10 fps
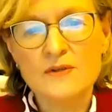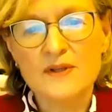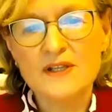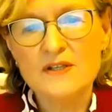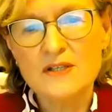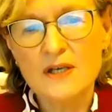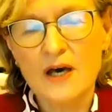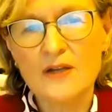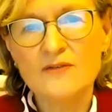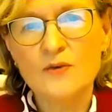So I think there's a
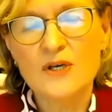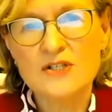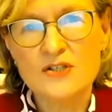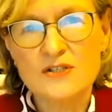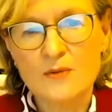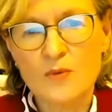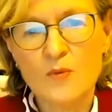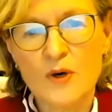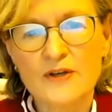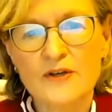lot of questions that we're
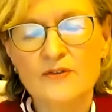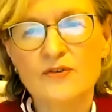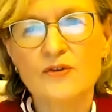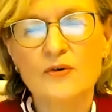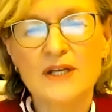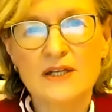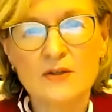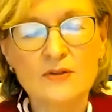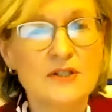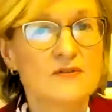working through,
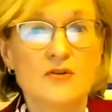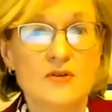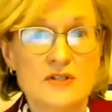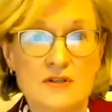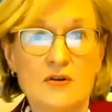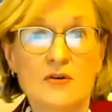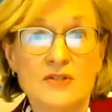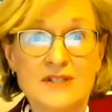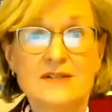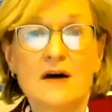including, of course, the whole
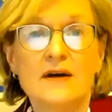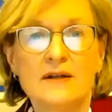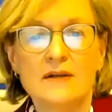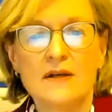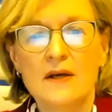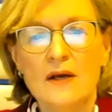design